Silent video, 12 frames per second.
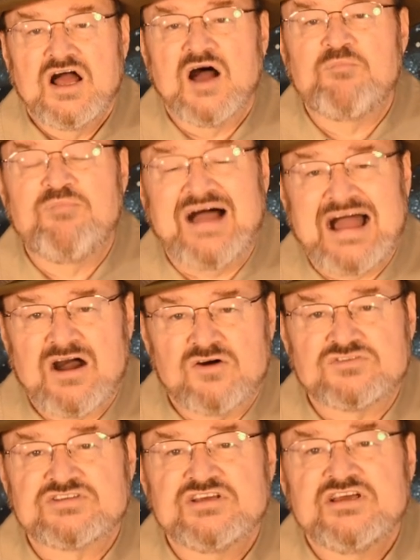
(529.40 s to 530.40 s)

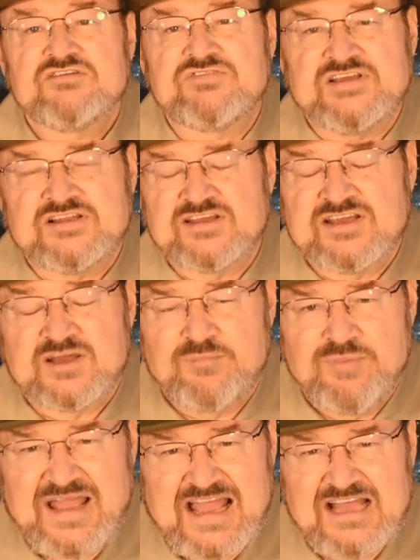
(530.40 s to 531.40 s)
about feeling
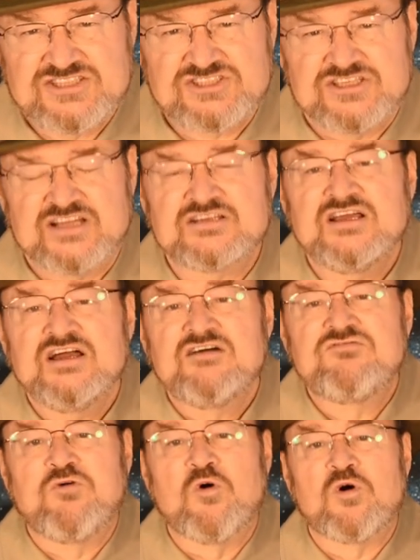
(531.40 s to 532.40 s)
compassionate
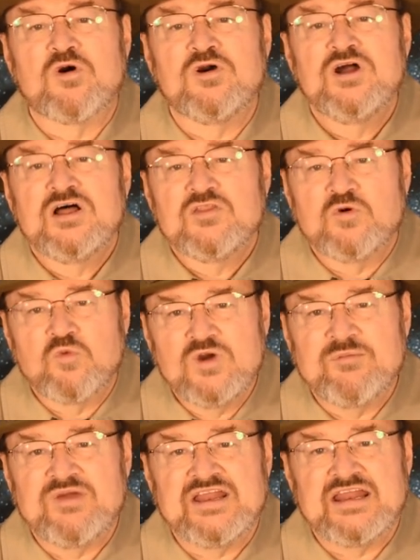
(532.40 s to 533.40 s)
for the
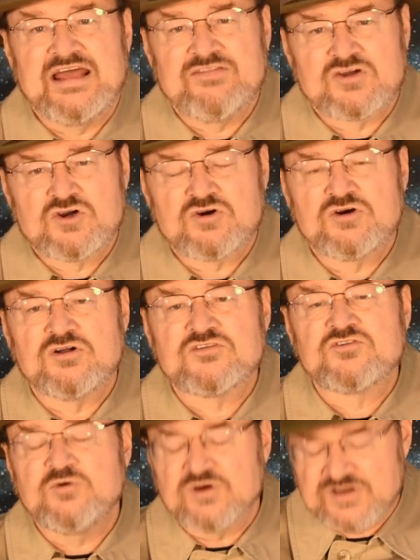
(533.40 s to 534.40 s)
women and the
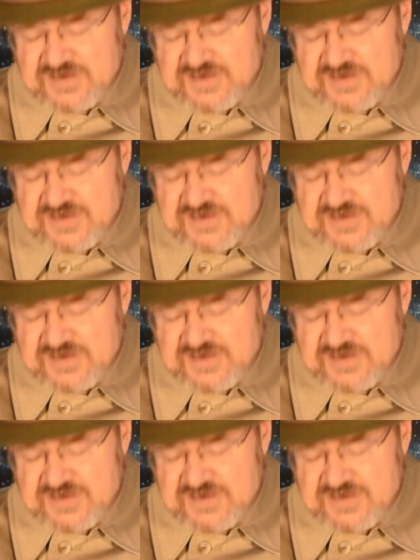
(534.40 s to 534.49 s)
girls who are